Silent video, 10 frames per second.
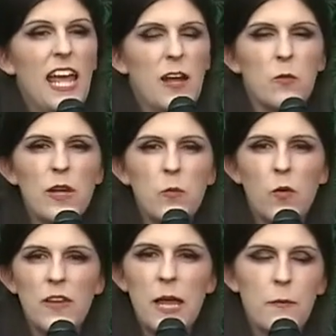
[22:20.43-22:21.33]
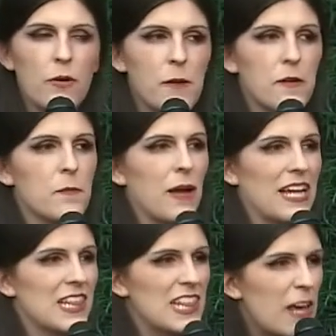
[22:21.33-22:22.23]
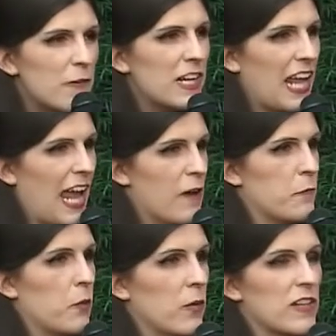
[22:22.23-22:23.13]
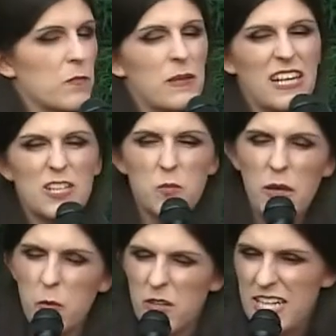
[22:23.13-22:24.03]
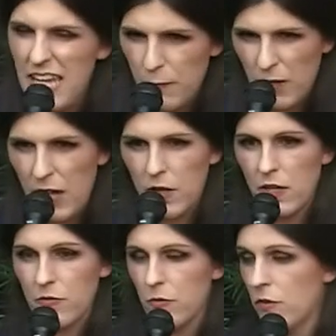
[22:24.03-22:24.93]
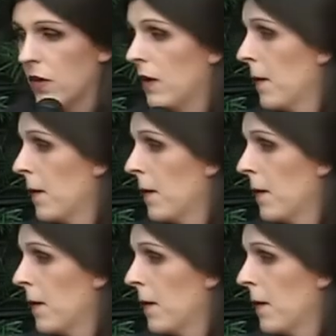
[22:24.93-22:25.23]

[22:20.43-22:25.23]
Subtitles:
And we won that primary by 11.5 points because we were never out hustled.